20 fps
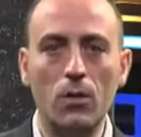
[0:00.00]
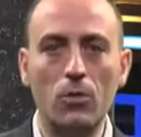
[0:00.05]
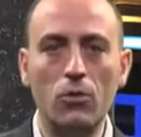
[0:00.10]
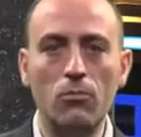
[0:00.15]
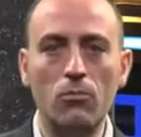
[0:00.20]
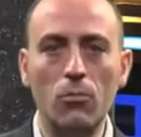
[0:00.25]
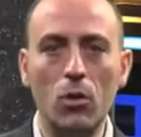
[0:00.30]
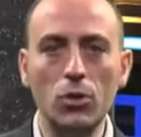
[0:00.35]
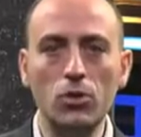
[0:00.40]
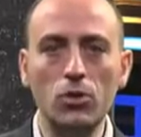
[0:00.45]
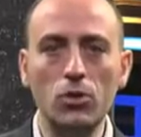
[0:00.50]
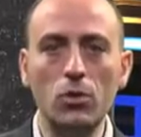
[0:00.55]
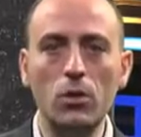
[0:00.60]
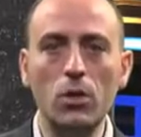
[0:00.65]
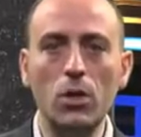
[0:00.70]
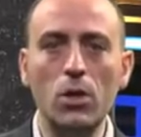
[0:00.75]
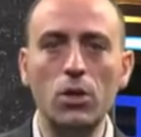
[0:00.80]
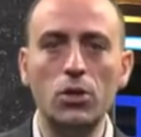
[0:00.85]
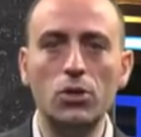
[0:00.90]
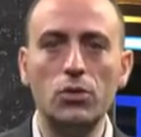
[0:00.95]
The
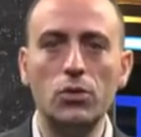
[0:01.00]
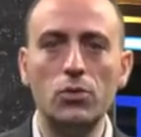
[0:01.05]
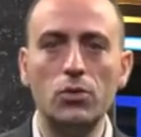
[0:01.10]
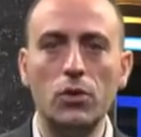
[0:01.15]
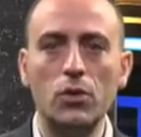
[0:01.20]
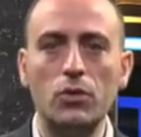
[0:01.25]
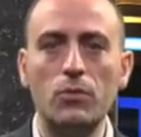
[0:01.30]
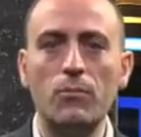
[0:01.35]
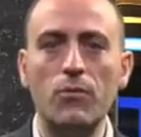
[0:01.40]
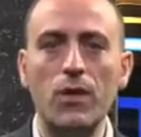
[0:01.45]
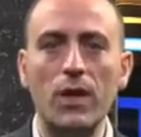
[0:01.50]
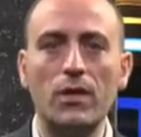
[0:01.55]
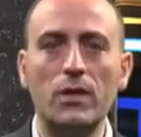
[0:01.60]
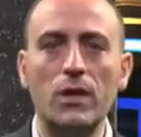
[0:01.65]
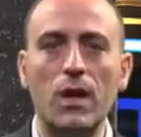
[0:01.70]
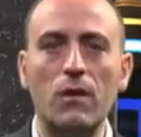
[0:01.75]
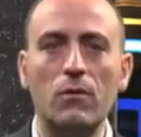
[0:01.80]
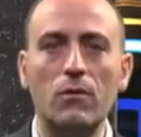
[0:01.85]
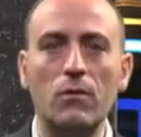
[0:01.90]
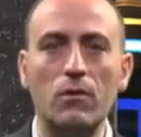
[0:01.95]
module should not break
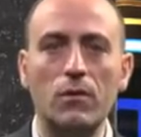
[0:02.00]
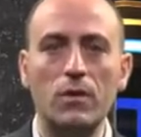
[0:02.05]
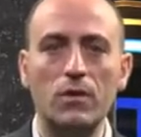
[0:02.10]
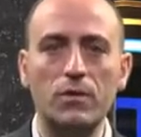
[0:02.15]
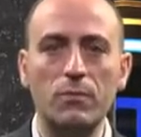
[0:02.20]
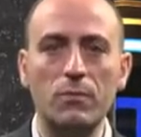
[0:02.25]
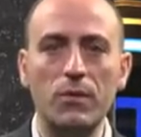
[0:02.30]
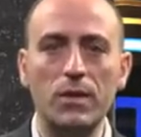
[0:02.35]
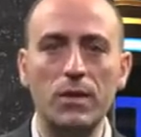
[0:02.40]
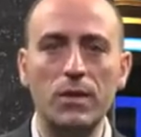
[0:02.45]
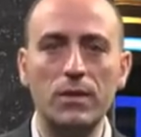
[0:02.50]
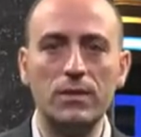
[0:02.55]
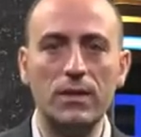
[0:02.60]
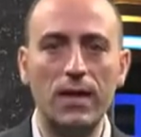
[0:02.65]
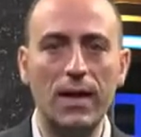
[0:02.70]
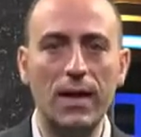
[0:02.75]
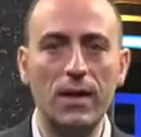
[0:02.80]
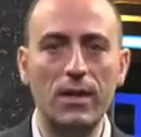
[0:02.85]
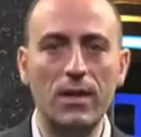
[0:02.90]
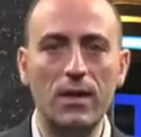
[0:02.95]
down or experience
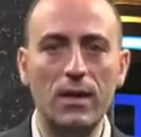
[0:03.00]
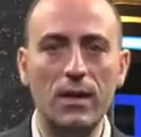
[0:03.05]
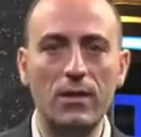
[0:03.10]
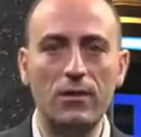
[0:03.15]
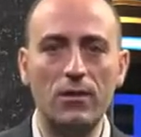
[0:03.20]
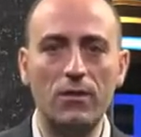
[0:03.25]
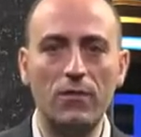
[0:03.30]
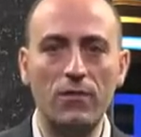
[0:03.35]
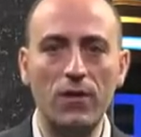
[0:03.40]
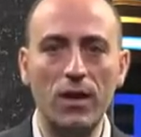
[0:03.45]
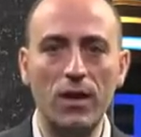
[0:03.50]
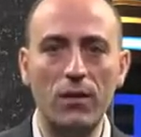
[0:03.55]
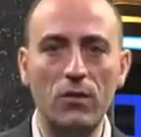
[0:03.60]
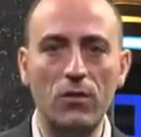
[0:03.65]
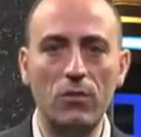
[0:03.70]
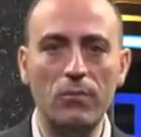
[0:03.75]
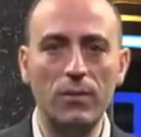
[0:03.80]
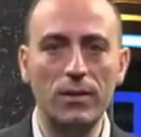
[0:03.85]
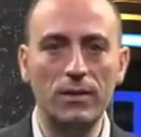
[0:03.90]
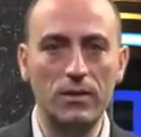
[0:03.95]
any other
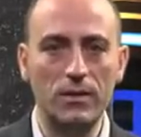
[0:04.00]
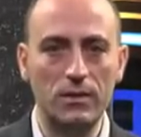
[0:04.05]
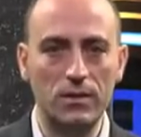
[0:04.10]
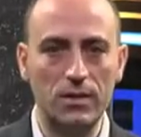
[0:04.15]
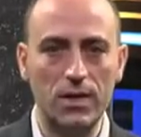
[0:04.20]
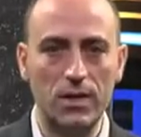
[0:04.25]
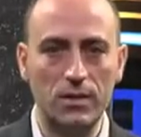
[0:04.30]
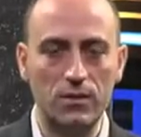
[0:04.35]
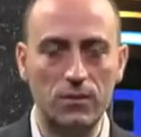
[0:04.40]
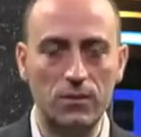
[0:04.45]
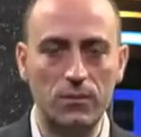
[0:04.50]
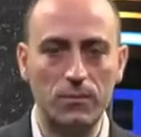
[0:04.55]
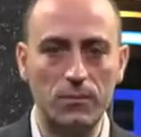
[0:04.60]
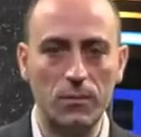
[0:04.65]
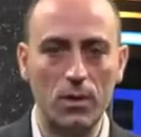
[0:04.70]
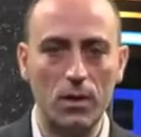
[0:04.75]
failure by this test.